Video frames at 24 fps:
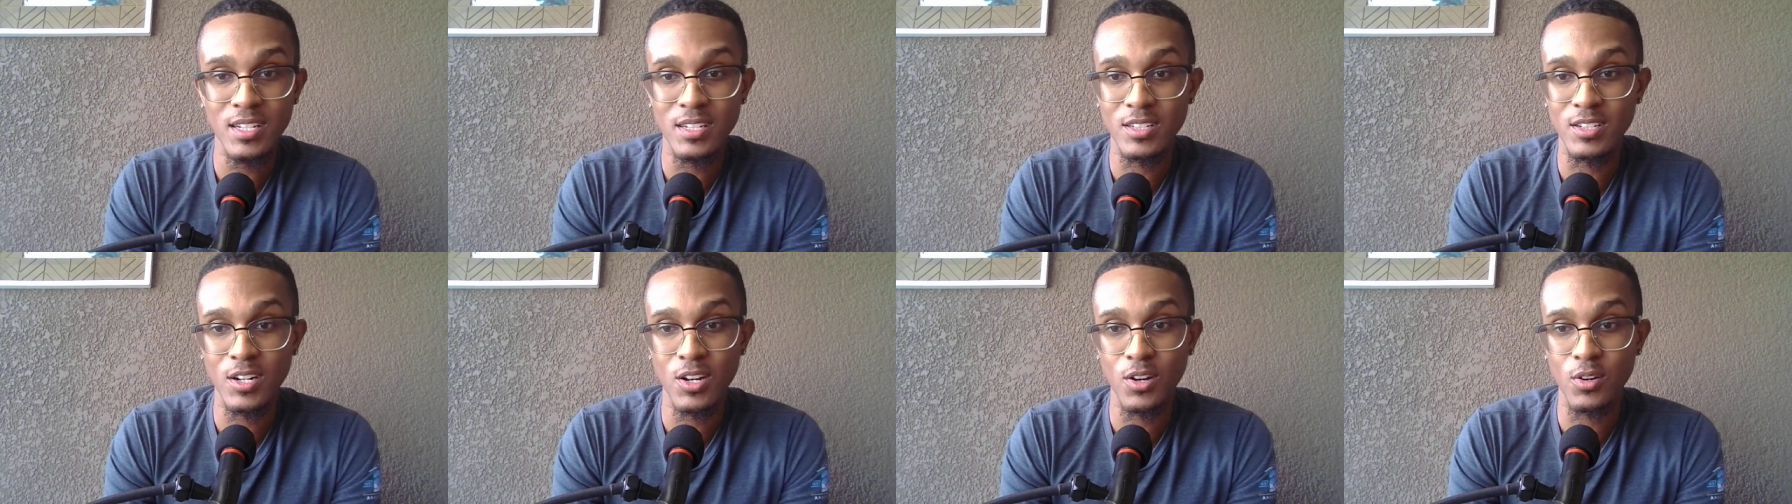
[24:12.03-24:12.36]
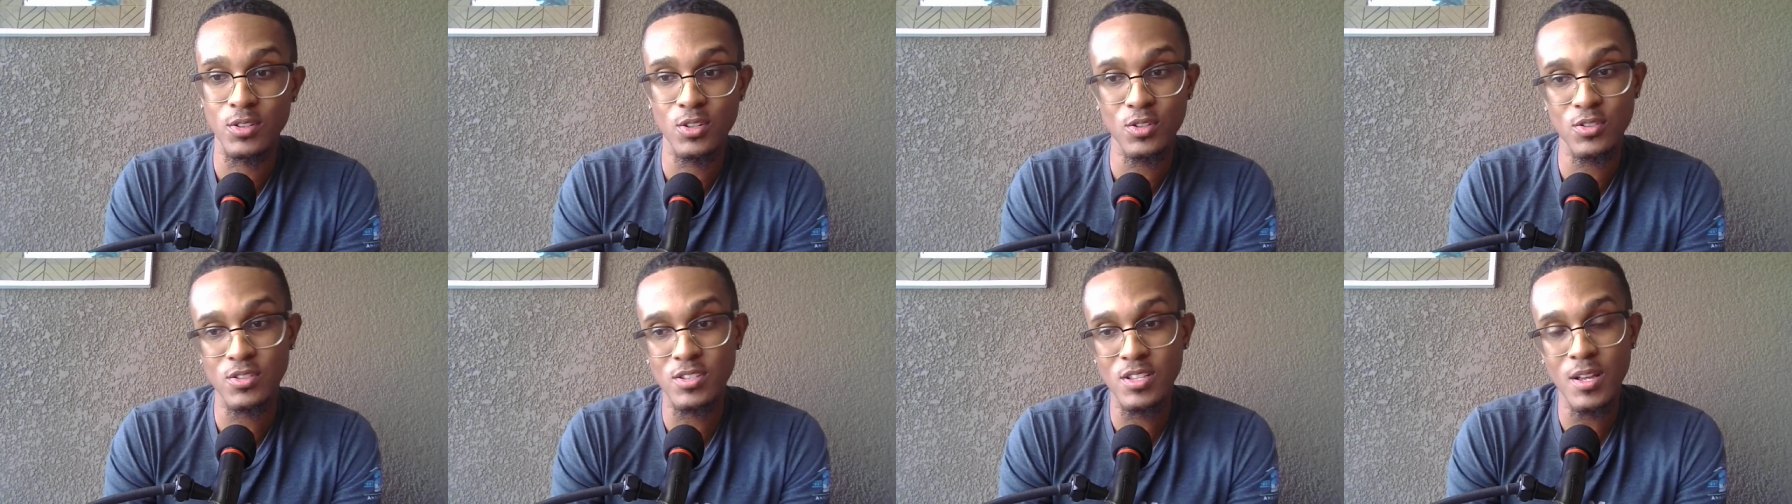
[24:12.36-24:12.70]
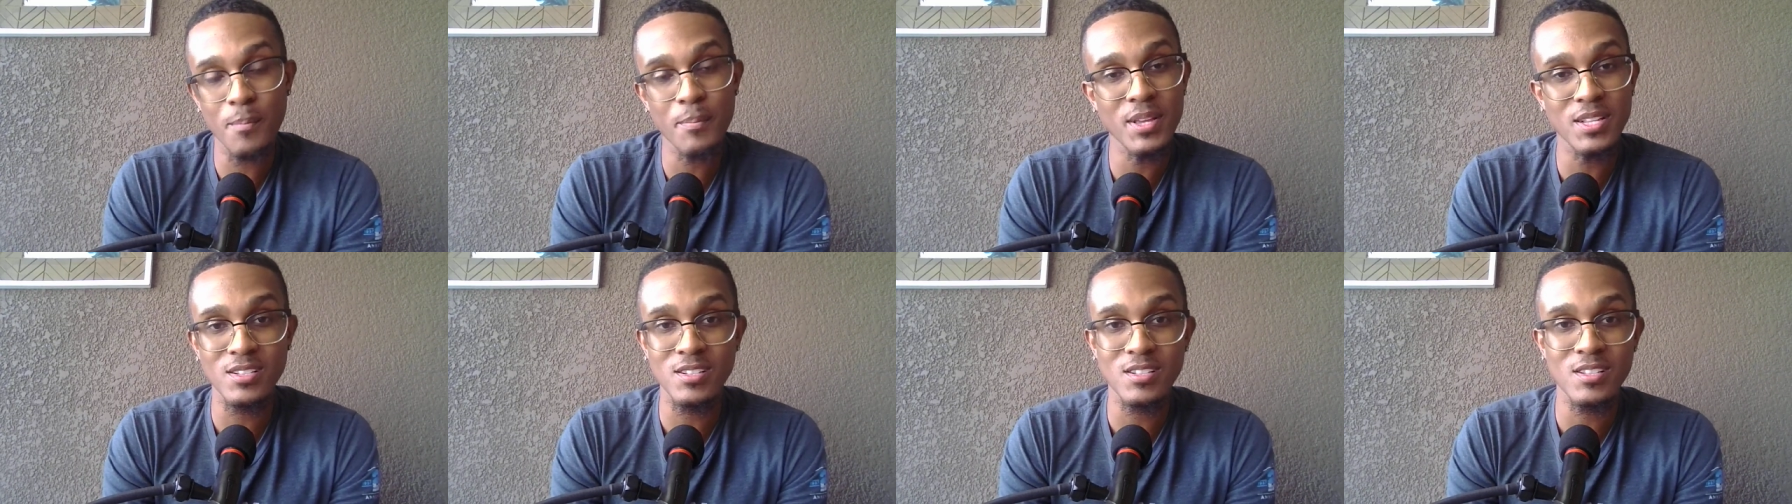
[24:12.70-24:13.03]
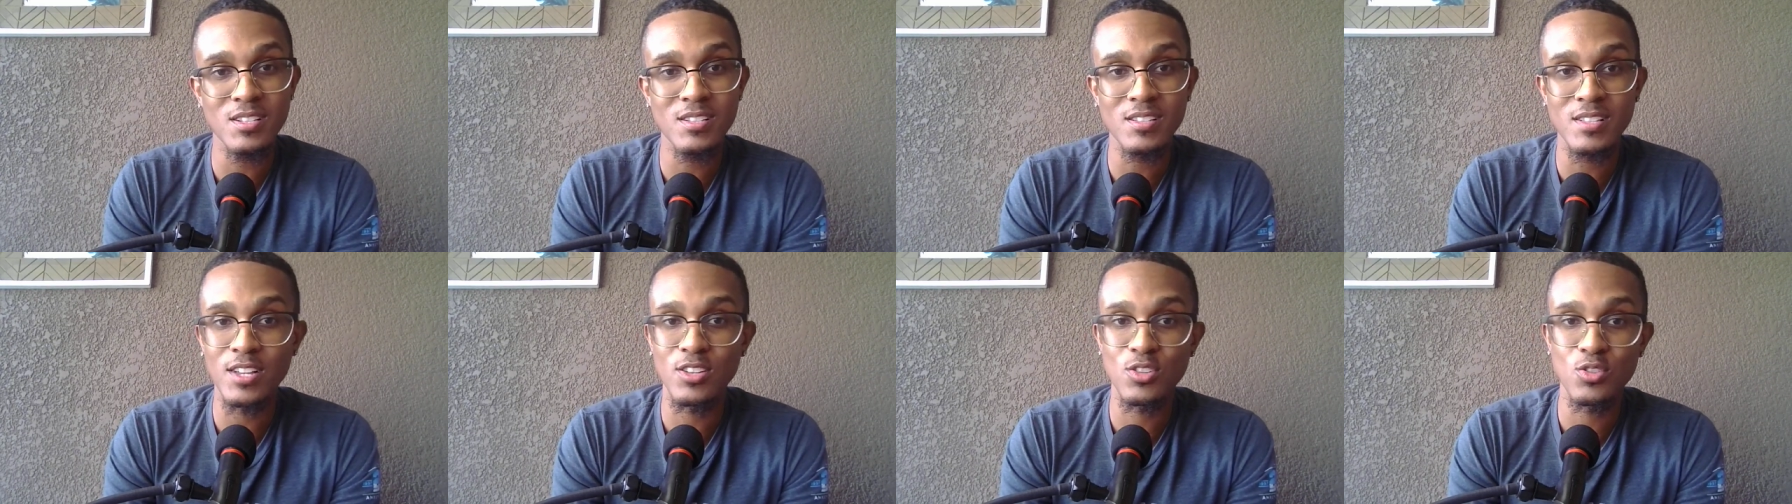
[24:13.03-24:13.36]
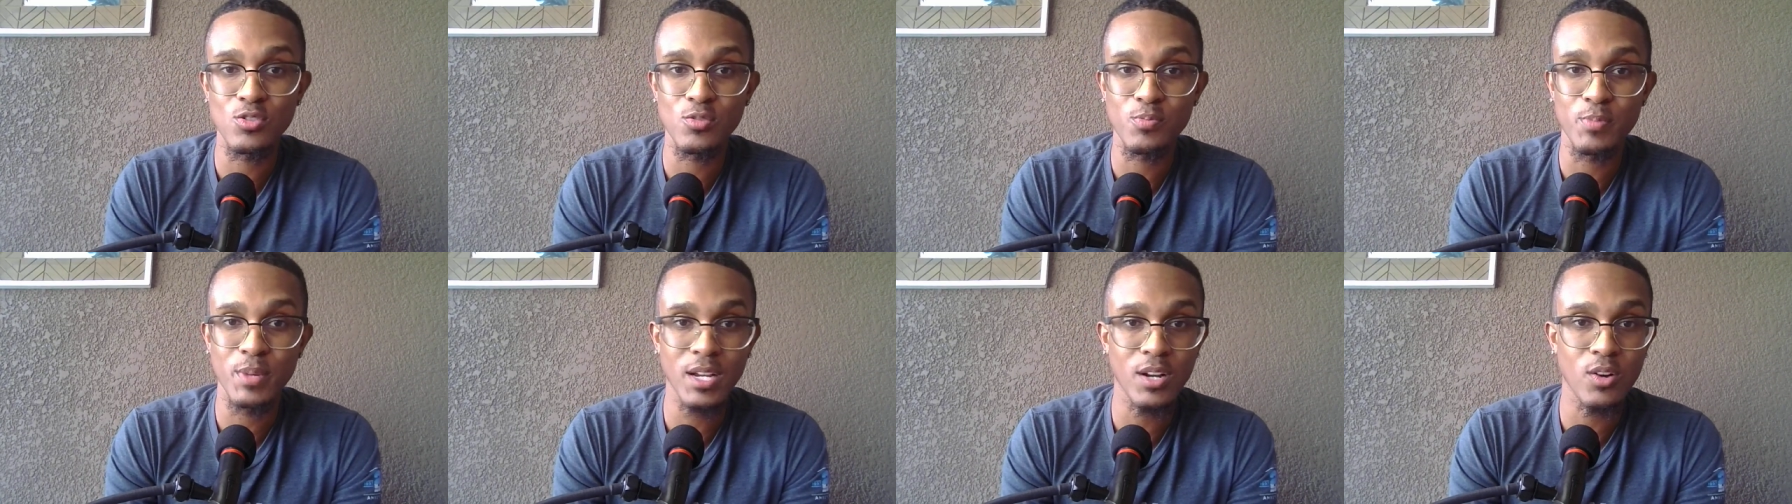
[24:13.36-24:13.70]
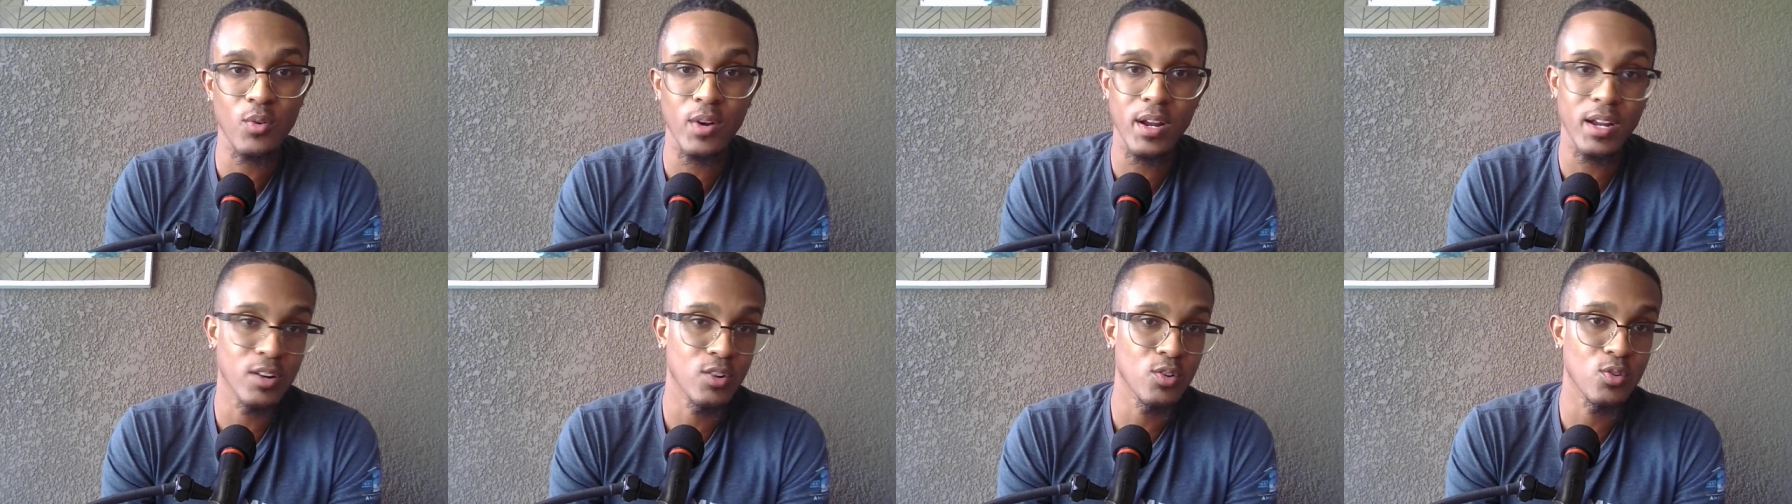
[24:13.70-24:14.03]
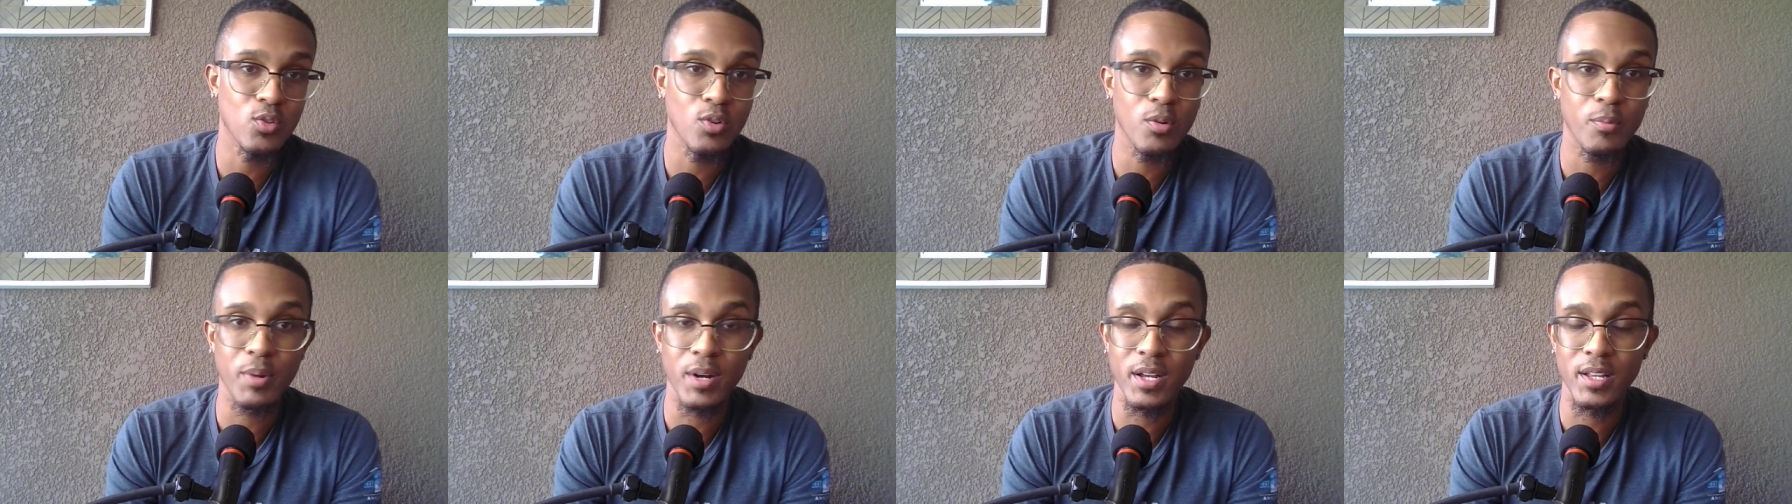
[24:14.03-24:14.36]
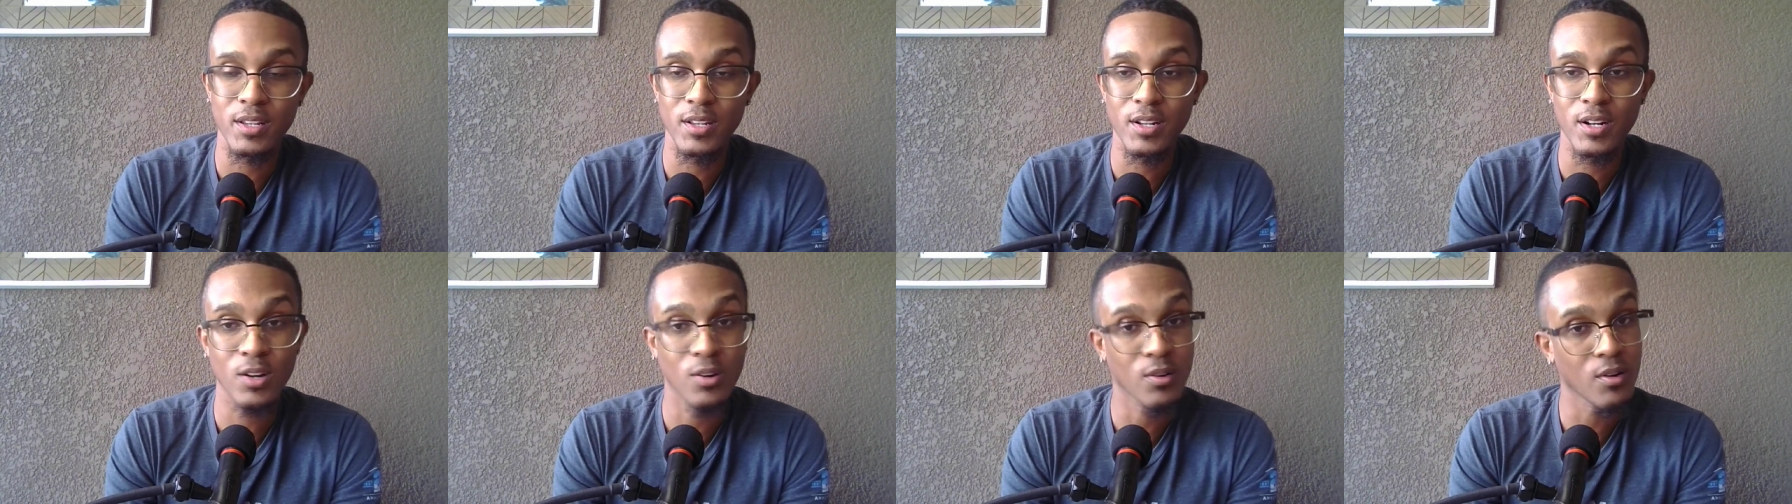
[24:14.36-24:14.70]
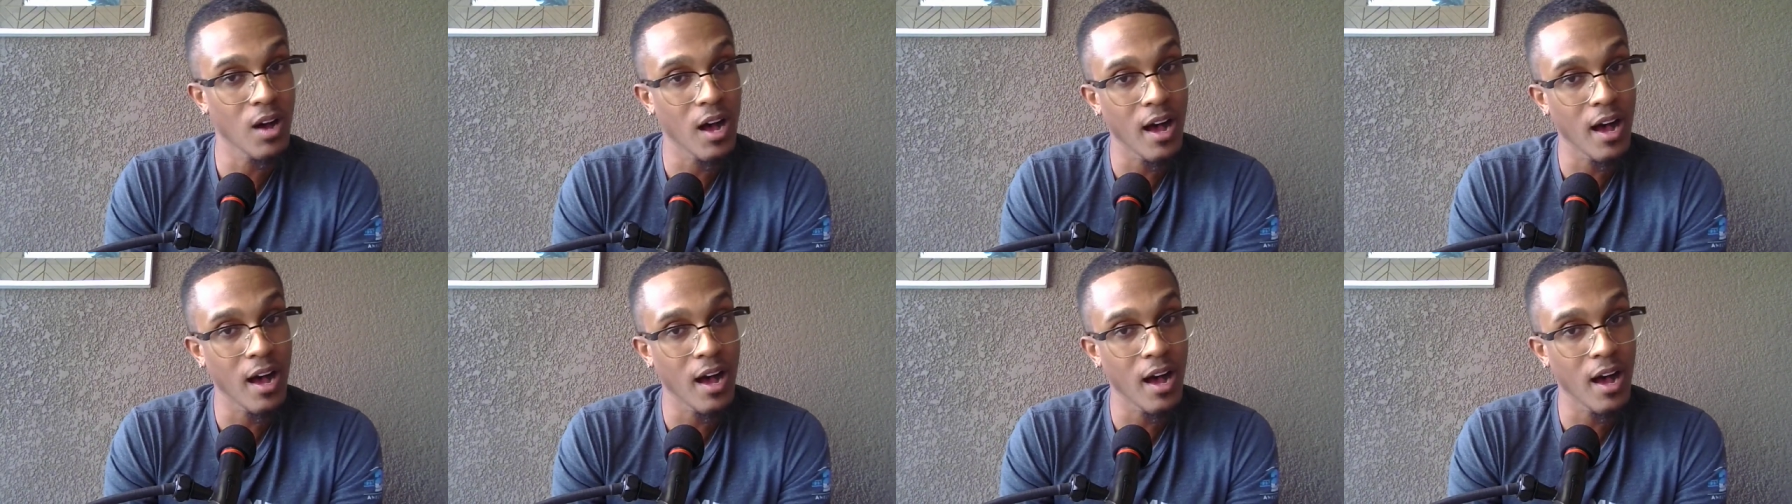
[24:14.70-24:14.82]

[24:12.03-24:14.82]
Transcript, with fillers: You know, there's some businesses that use Bitcoin, cool, but you know,